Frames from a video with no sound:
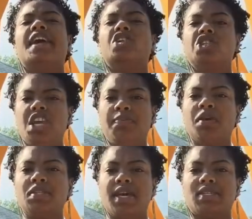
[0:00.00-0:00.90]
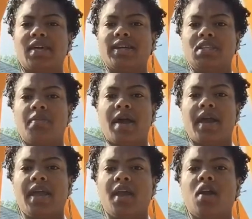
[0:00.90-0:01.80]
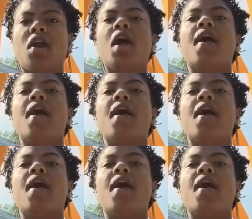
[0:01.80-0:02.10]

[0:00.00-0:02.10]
and she put test locks in my hair